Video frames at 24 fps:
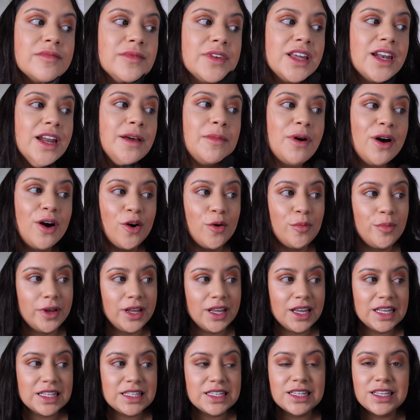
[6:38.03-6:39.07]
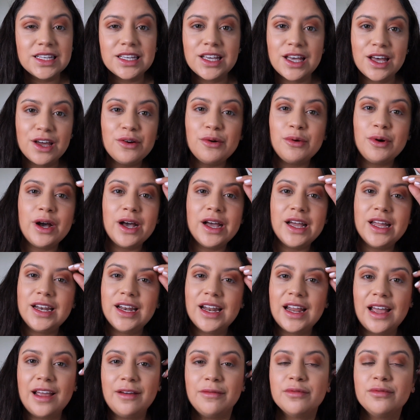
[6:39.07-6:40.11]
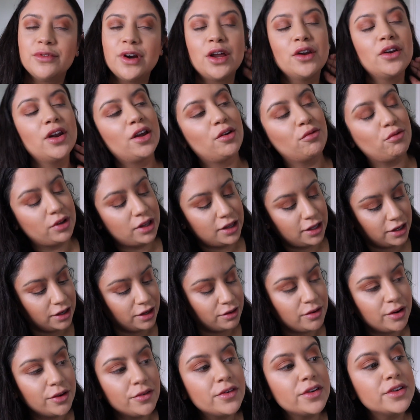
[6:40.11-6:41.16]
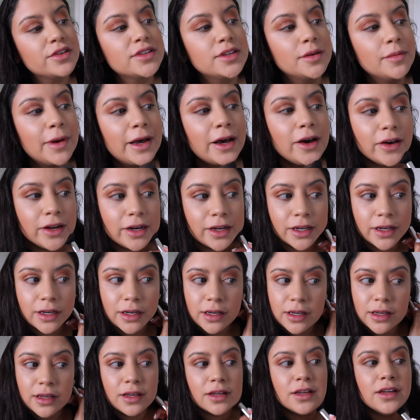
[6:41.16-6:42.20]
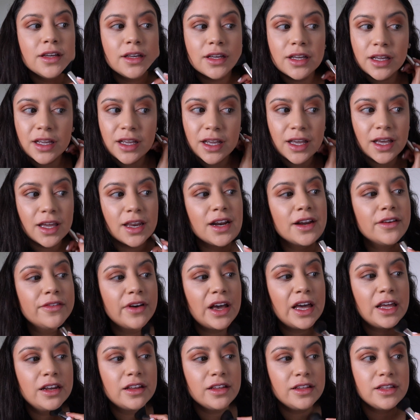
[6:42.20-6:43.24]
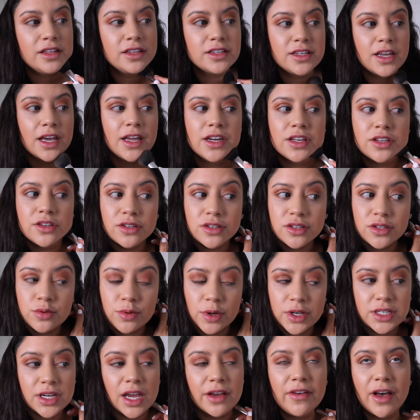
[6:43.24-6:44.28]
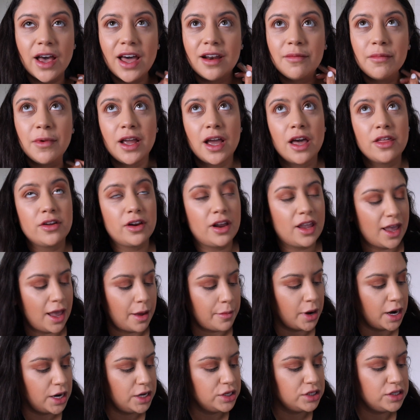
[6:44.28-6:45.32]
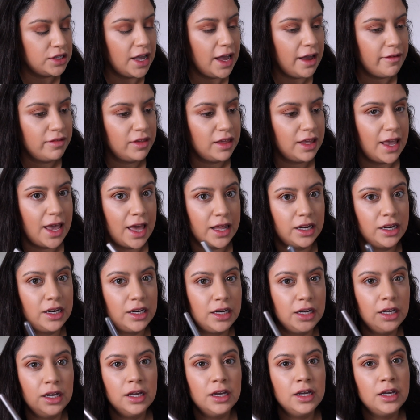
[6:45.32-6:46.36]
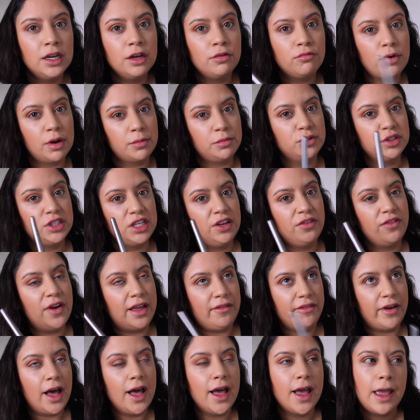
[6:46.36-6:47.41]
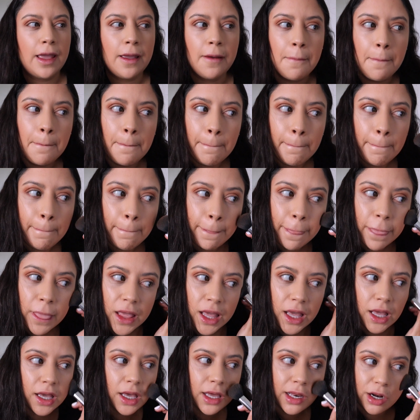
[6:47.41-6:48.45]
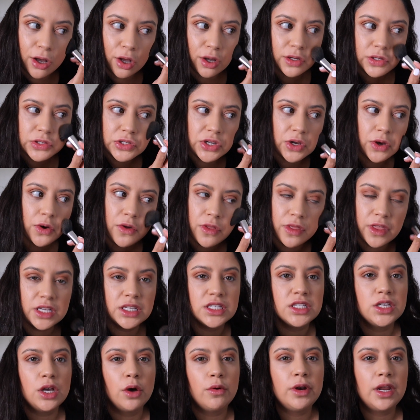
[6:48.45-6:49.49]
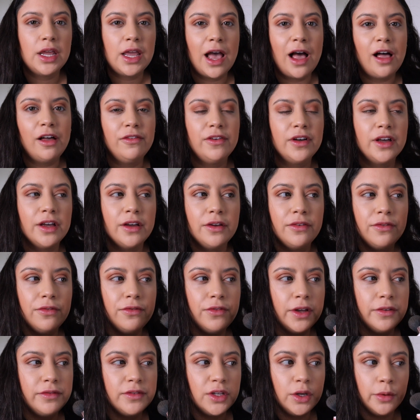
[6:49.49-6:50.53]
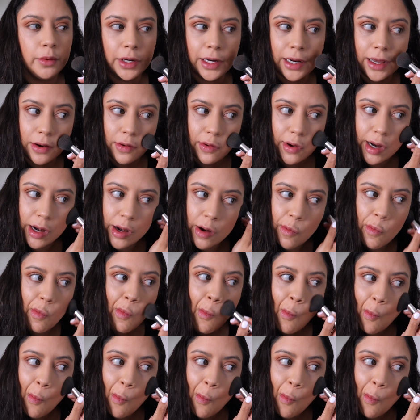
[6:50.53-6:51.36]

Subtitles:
I'm hoping it's a good one. I've read like really good reviews about it, and I finally decided to switch. I've had my other camera. I used to have the Canon Rebel T5i and also the Sony Alpha 5100,